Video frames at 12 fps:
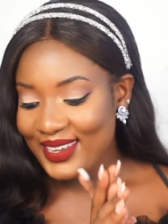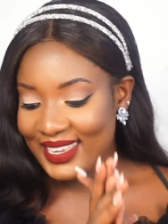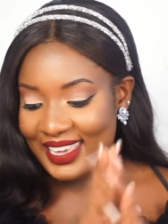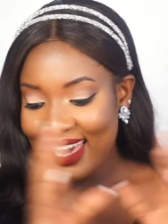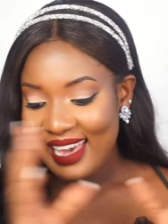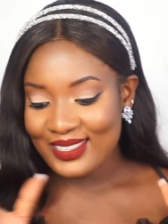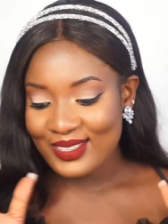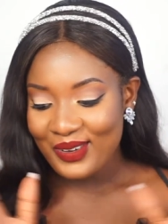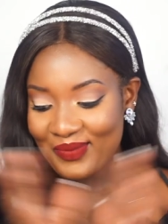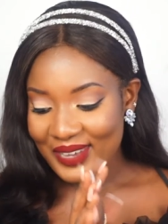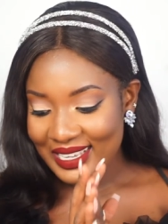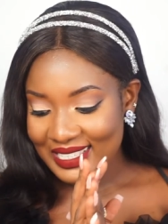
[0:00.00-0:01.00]
Yeah,
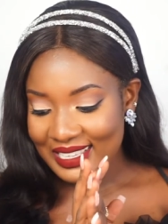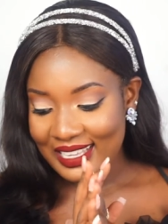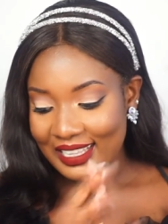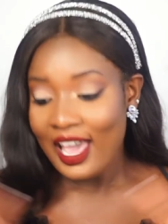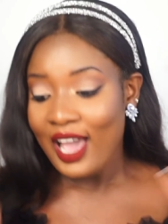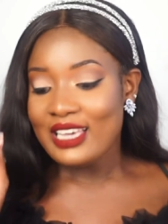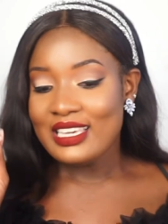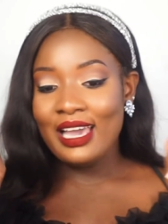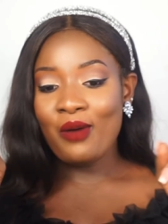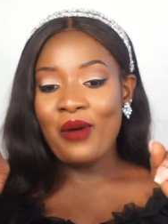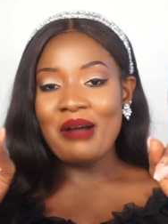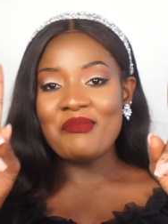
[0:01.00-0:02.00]
so basically,
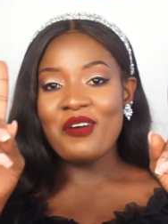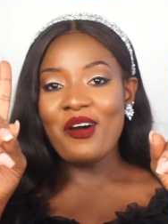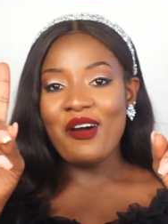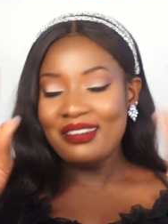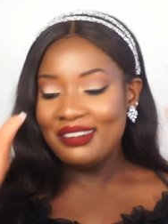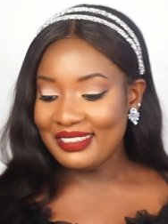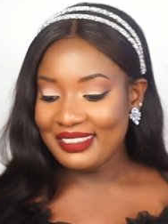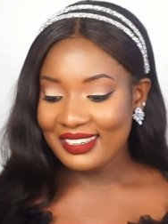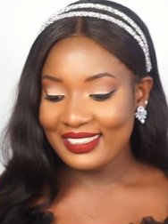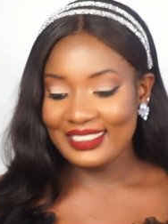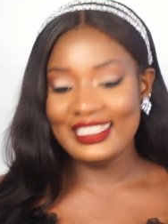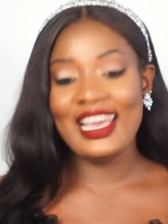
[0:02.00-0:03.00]
yeah, one more.
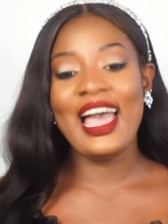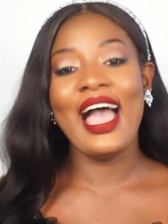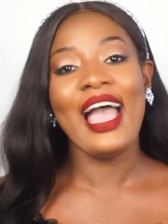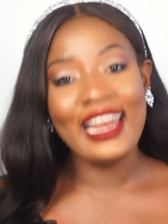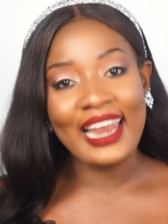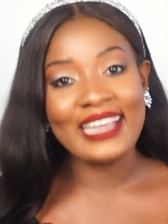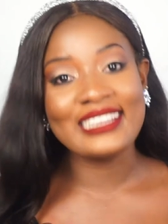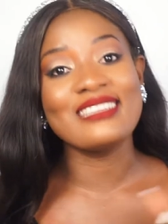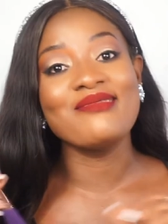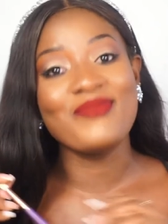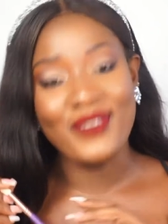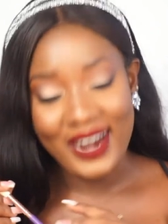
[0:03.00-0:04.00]
The
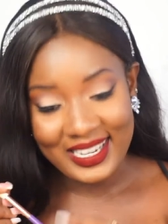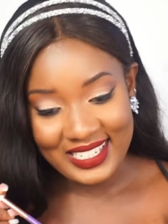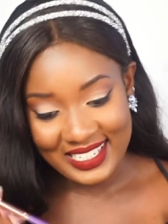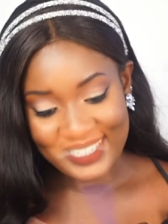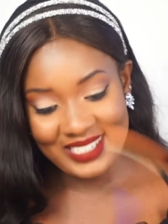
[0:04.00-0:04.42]
highlighting brush.